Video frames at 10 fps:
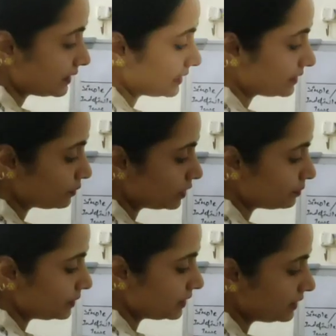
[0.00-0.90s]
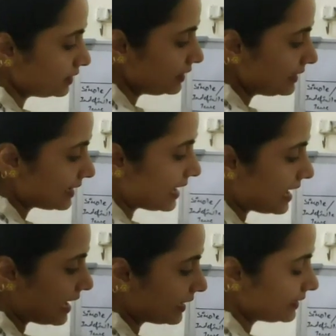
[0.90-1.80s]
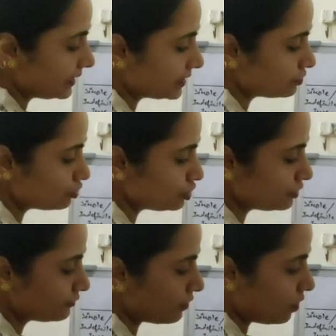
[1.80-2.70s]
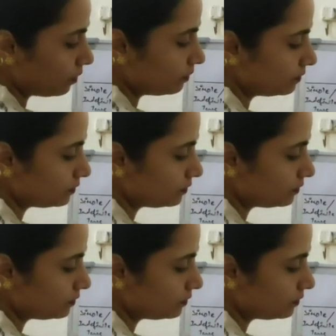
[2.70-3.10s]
It will be the ing form.